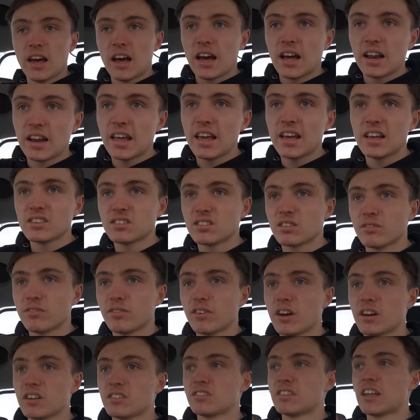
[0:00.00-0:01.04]
and it is the
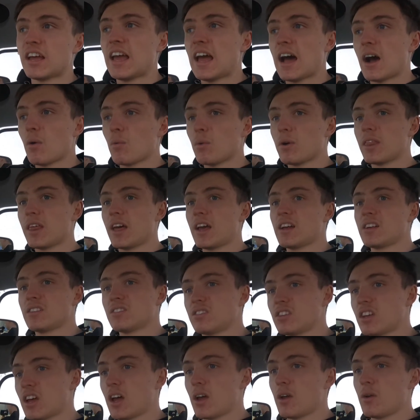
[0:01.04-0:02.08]
first day out with
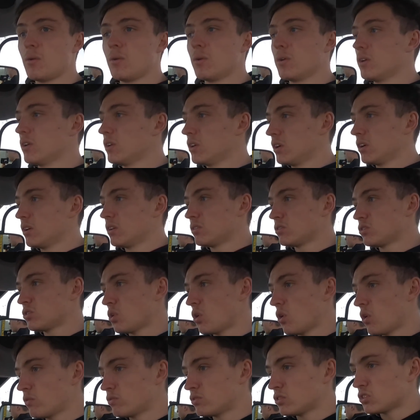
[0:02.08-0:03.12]
it, so
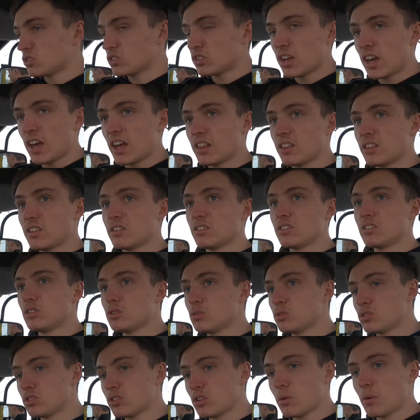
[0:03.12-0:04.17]
sort of just getting
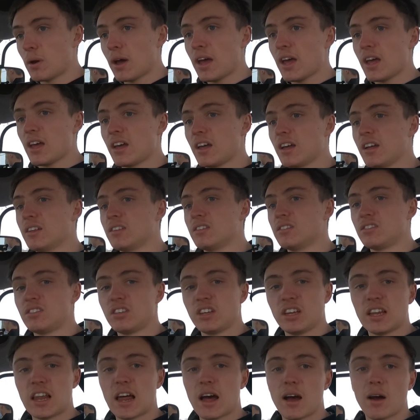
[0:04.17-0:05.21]
used to it and
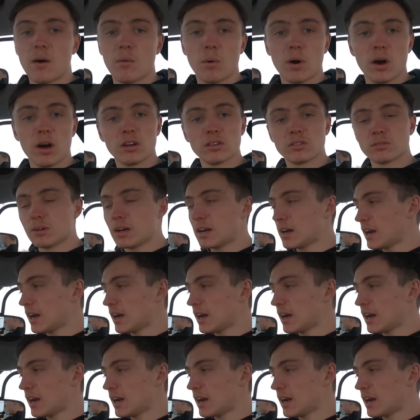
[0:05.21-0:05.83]
seeing how it works